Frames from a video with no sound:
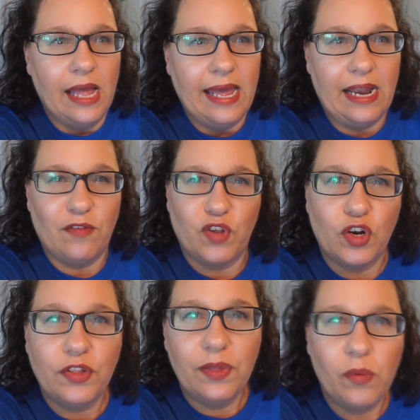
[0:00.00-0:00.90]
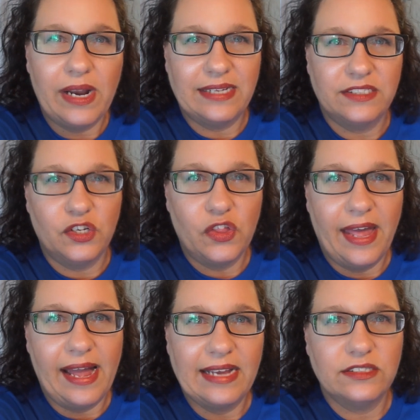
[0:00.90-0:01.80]
and I've learned that when I do
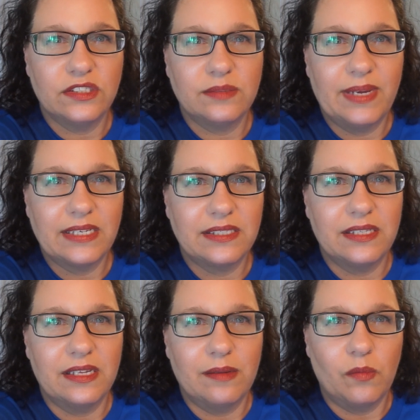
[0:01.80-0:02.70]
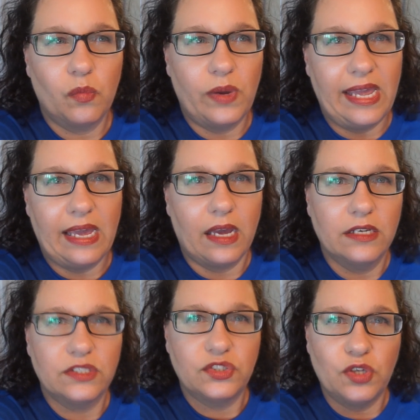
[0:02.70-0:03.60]
that, it just makes the week
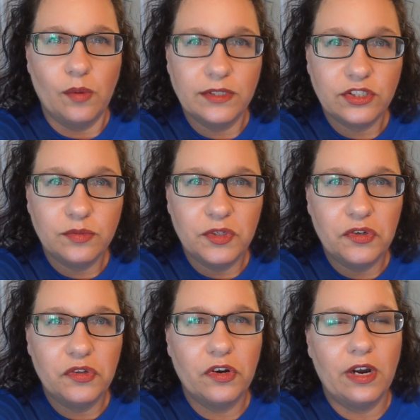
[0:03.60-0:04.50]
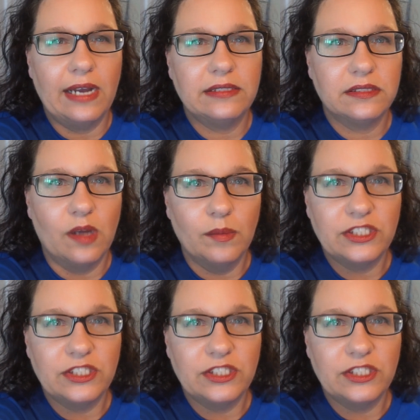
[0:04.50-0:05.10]
so much smoother and so much